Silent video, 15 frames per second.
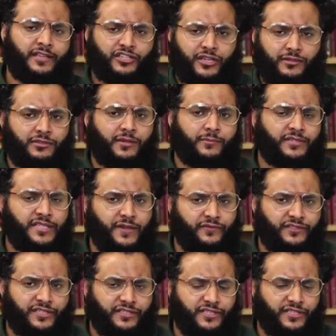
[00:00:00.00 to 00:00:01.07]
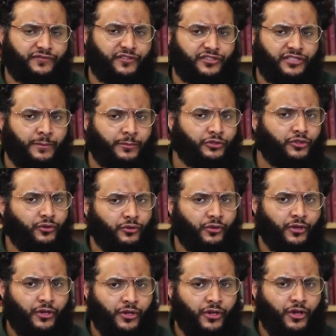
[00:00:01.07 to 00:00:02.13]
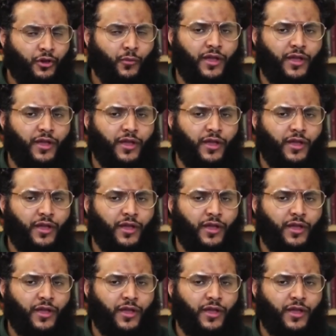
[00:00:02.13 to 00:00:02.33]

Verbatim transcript: chapter number 76 verse number 2 mm-hmm.